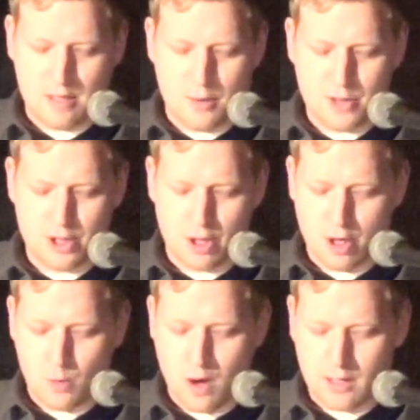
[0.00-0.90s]
and no
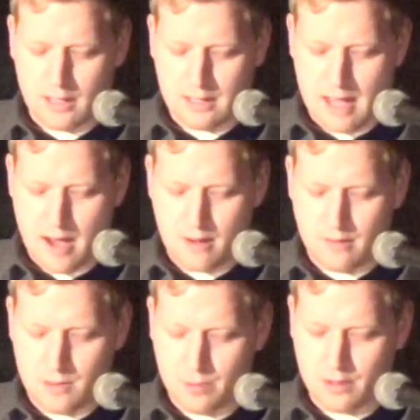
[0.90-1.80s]
shirt, walking
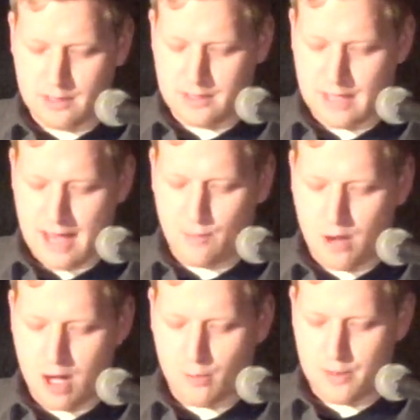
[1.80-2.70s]
down the Brooklyn
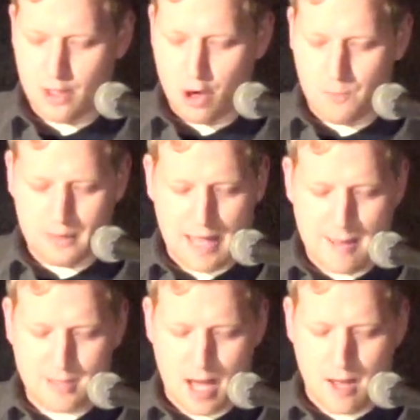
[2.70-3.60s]
sidewalk with an open
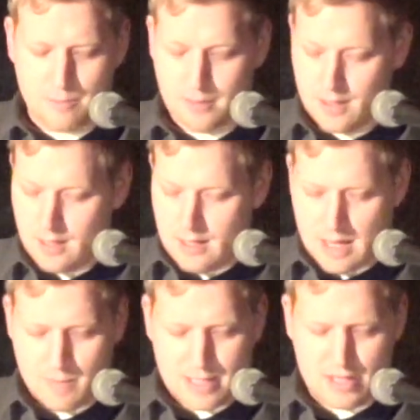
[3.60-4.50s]
laptop
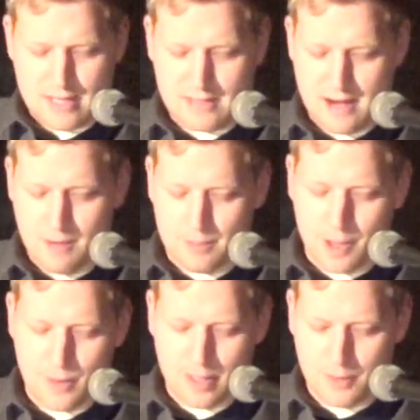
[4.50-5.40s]
and my chest hair
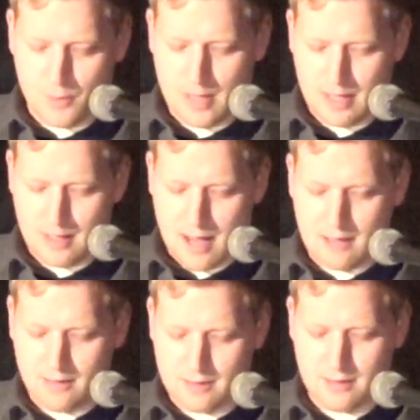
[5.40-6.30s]
blowing in the wind,
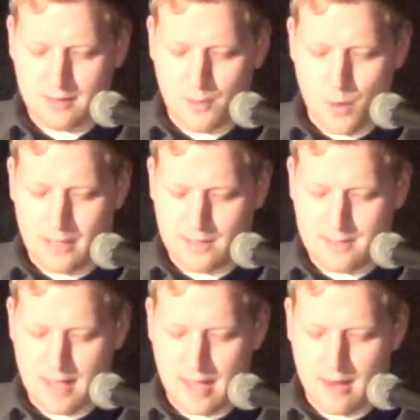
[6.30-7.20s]
I looked quite
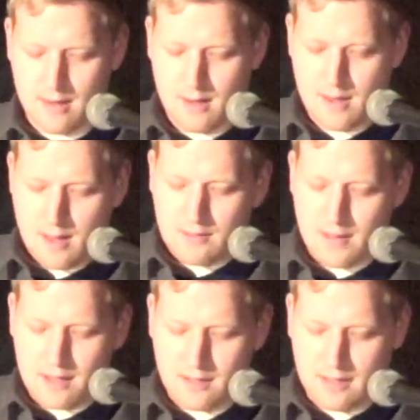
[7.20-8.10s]
insane.
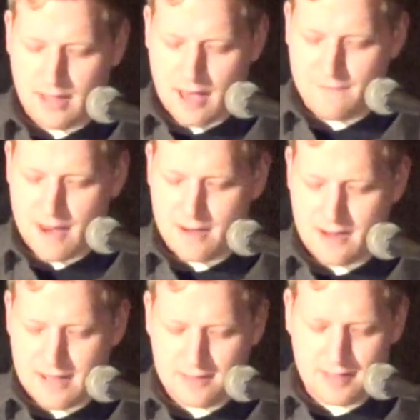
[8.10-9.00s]
Luckily, I found a
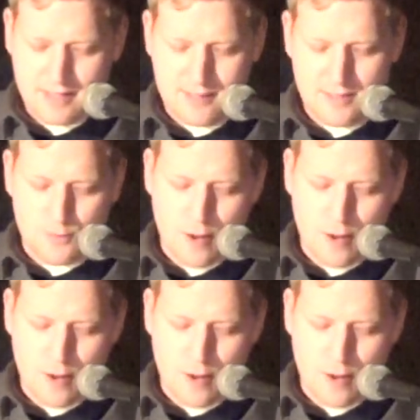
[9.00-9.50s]
nice Linksys